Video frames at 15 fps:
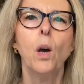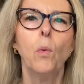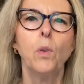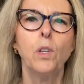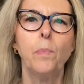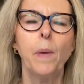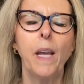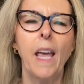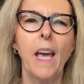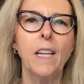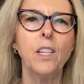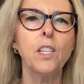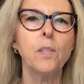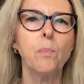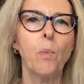which
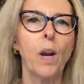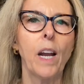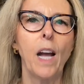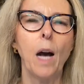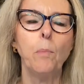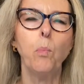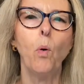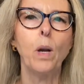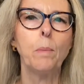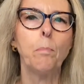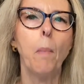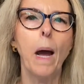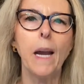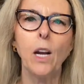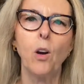began to spring up
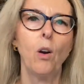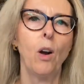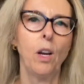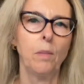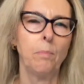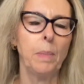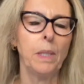when Micron